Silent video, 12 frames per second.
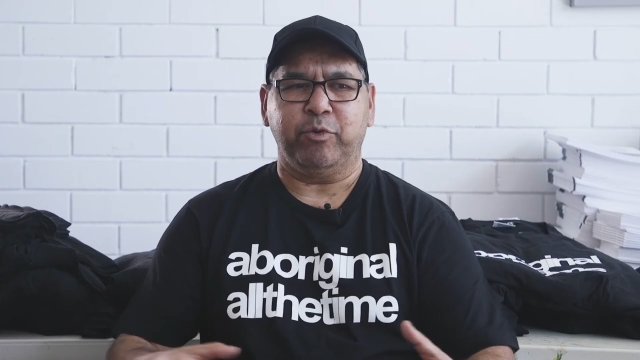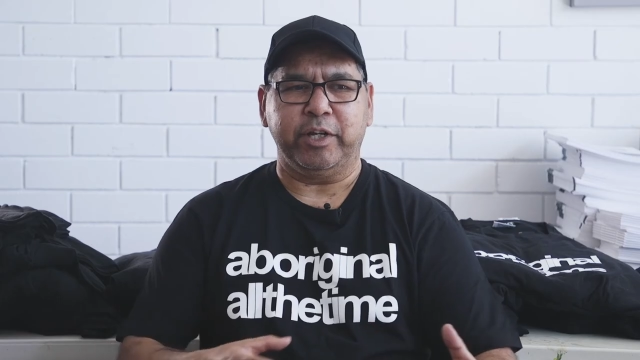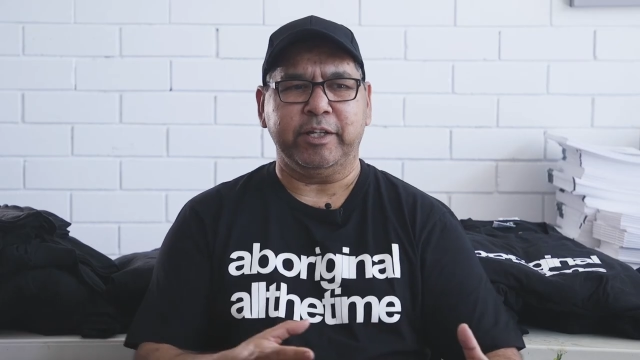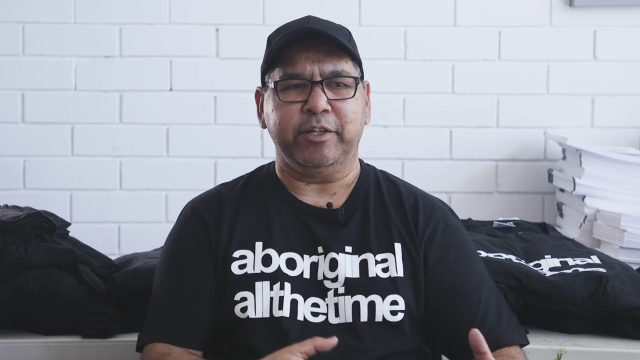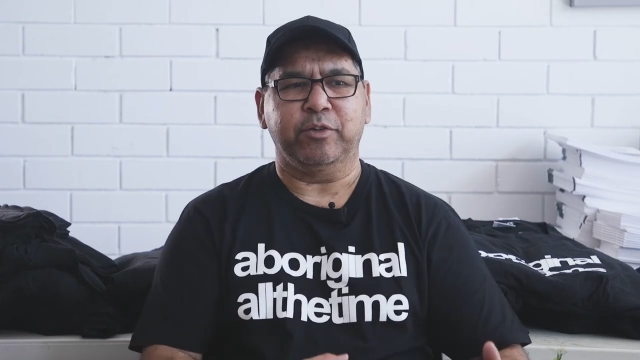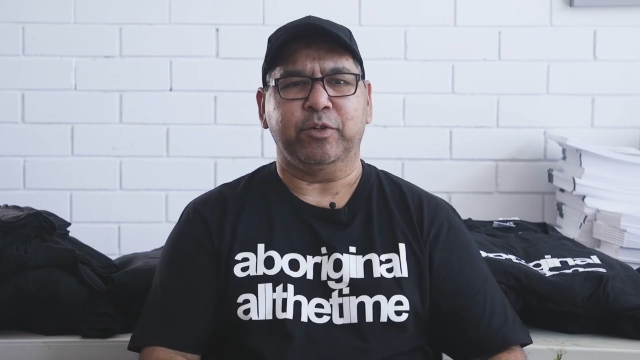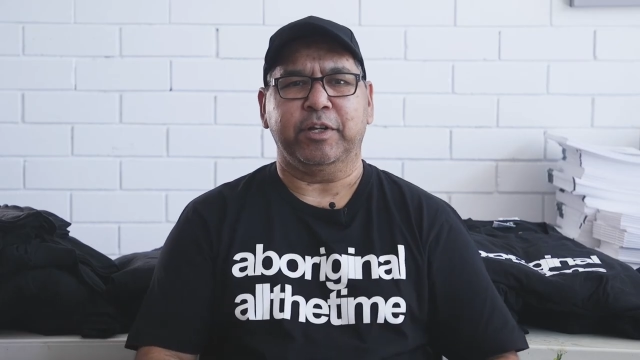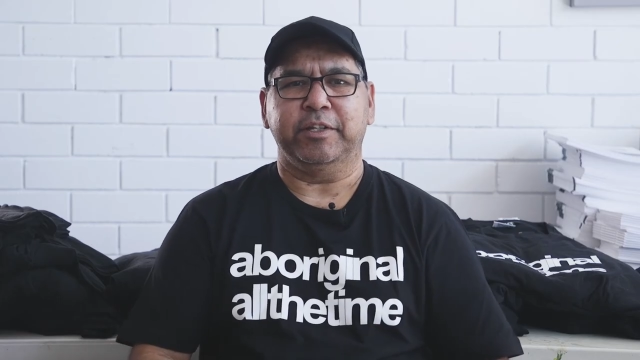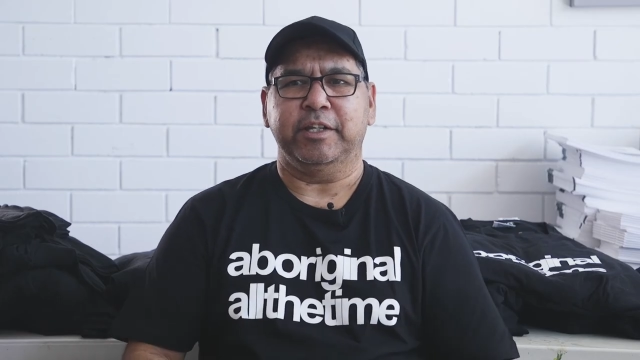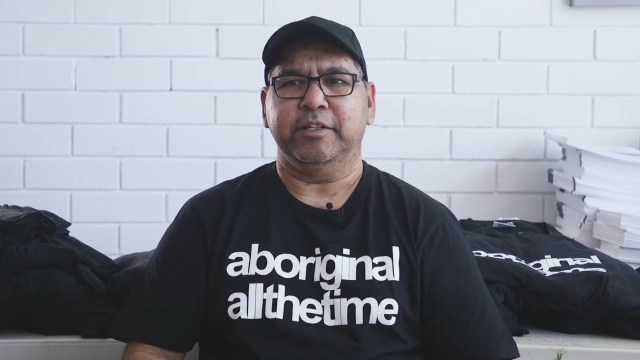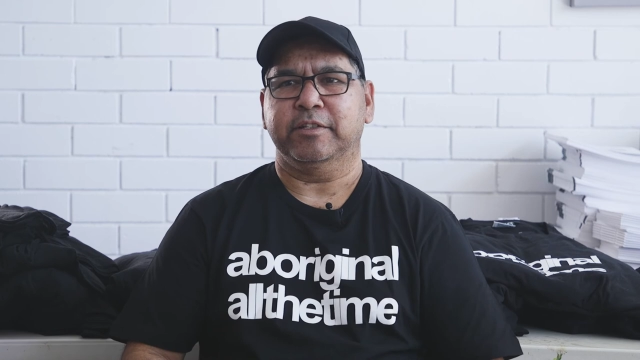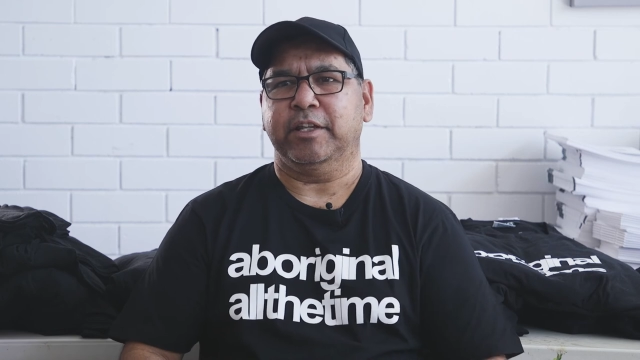really good
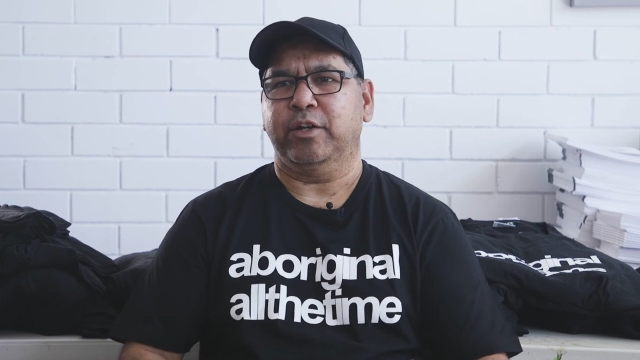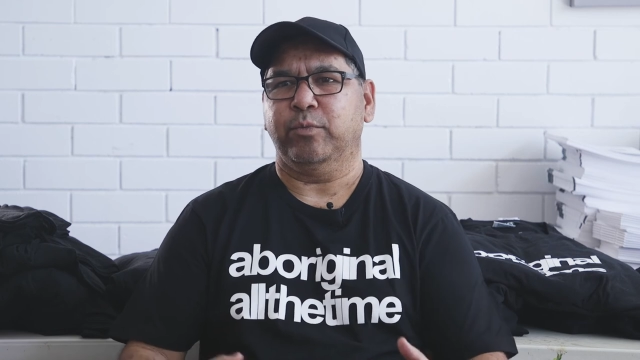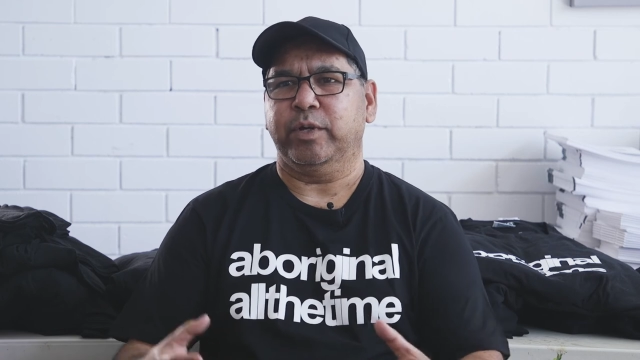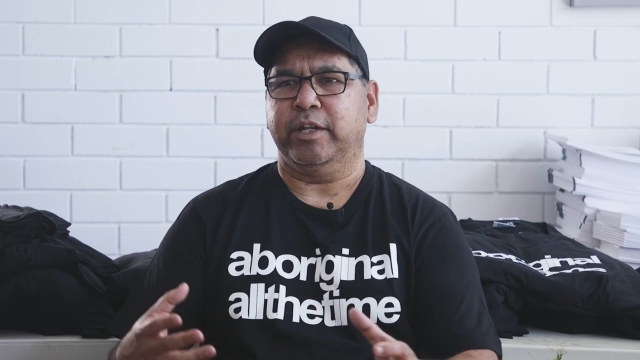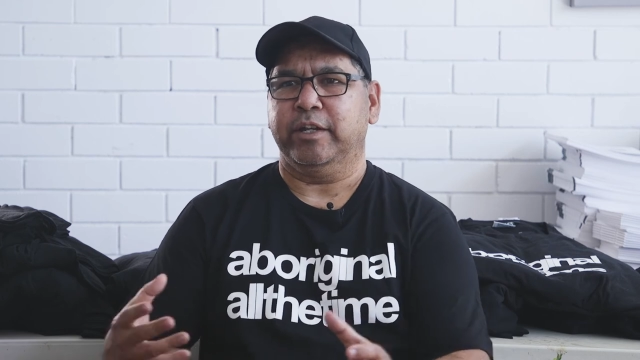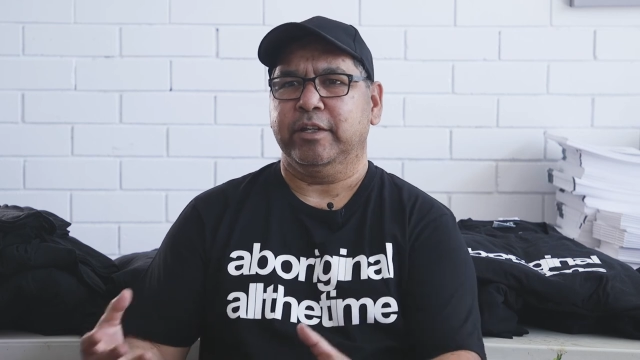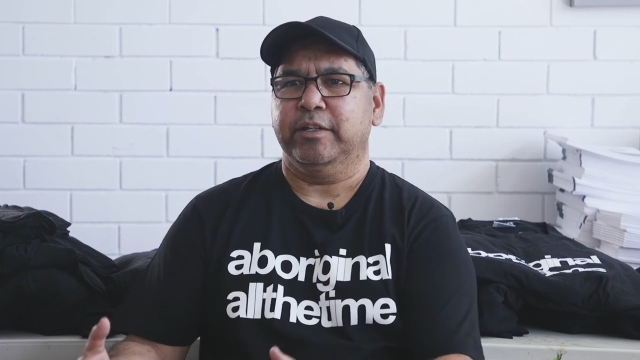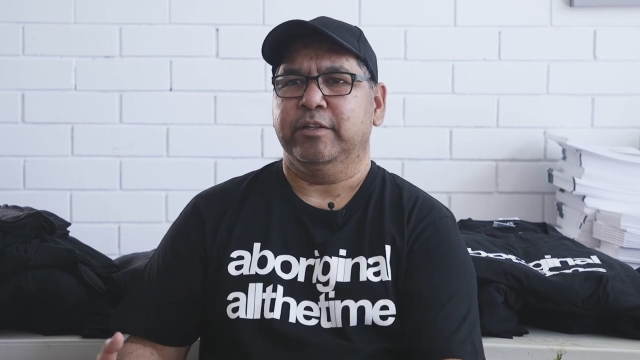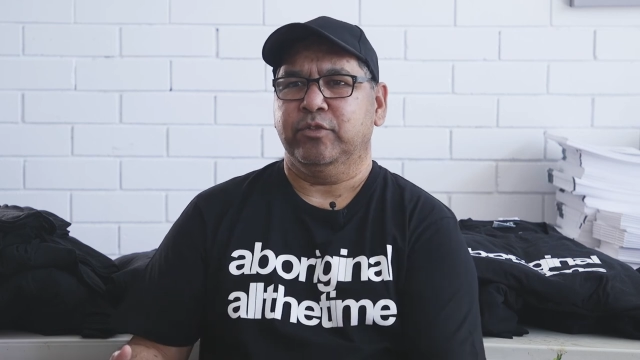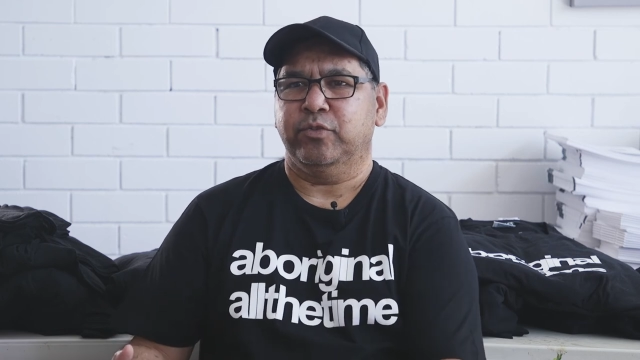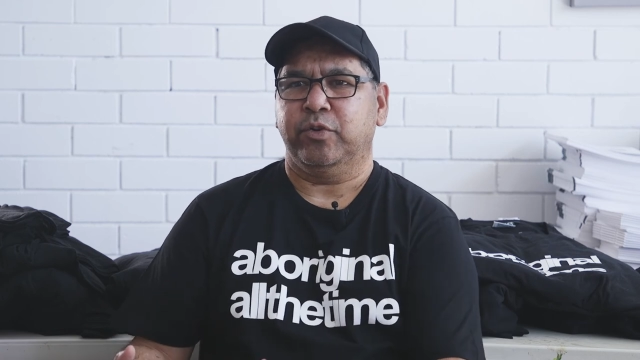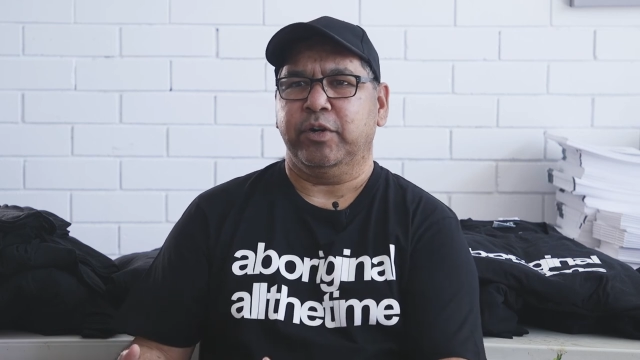ideas that I want to
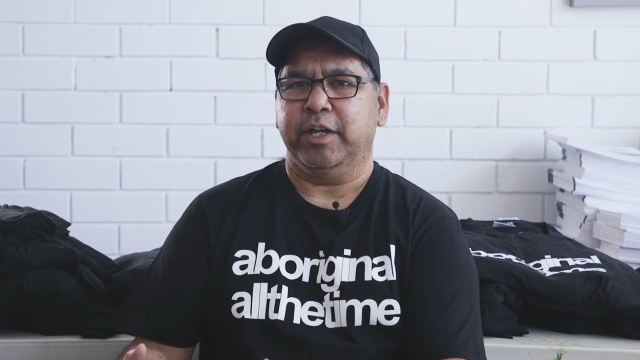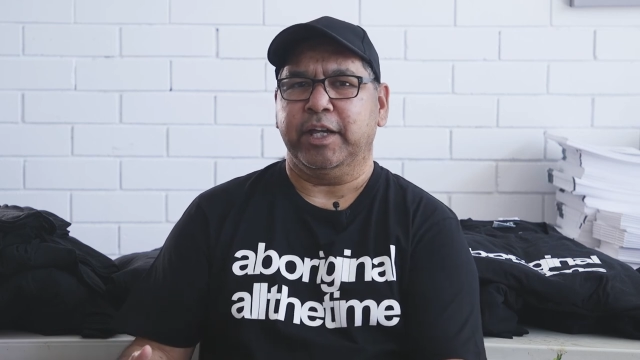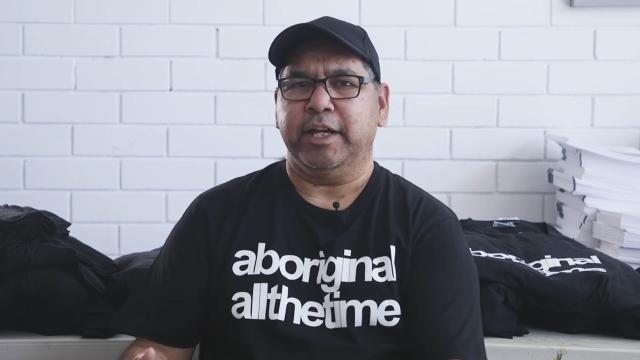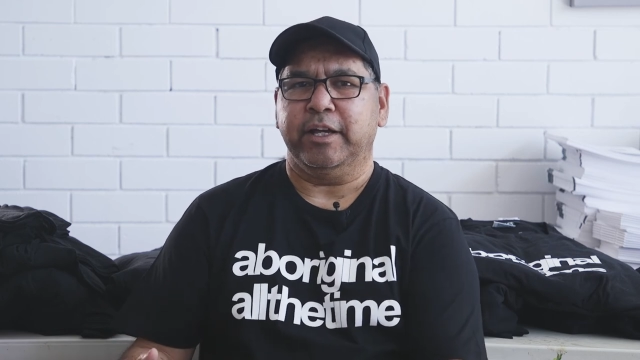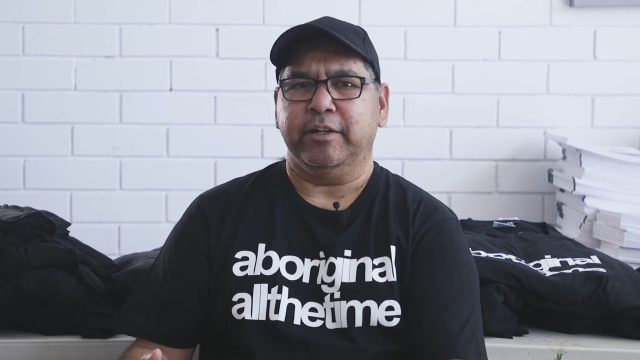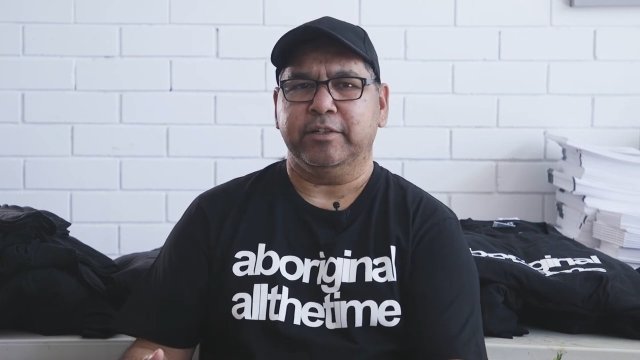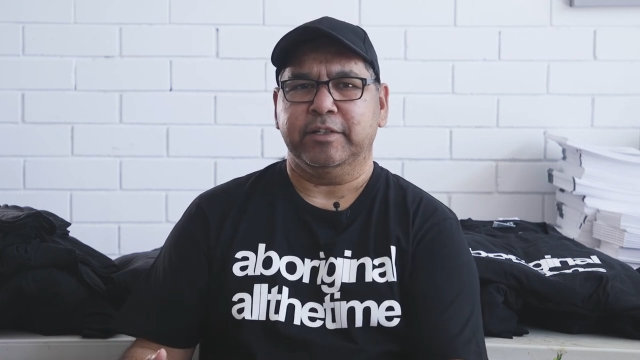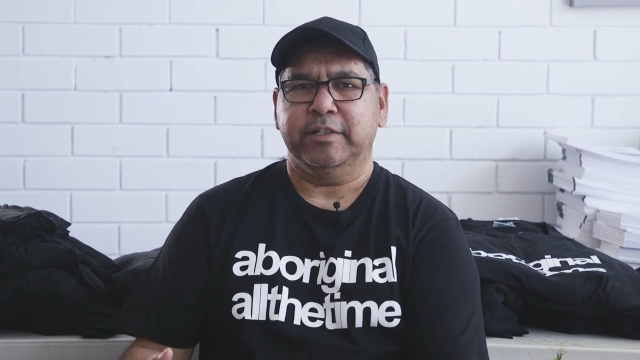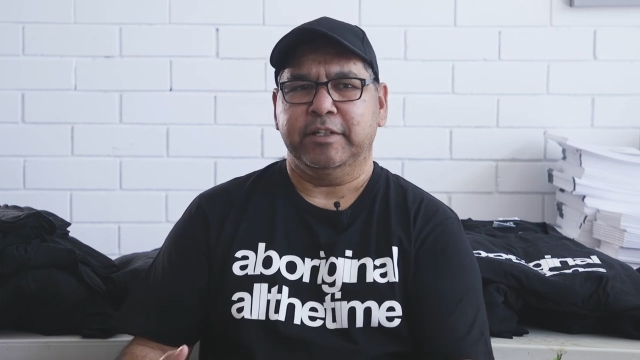try out